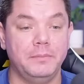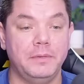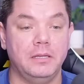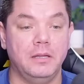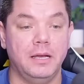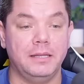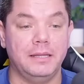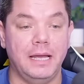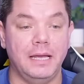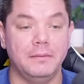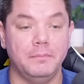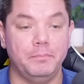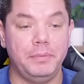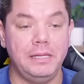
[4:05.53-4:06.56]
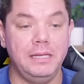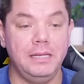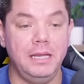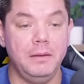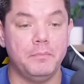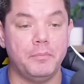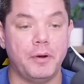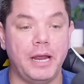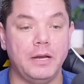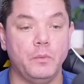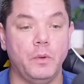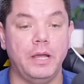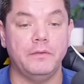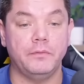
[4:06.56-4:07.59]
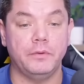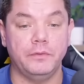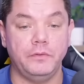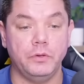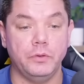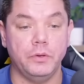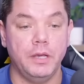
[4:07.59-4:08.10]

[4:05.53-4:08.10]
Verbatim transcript: like that, Billionaire Brainwave review.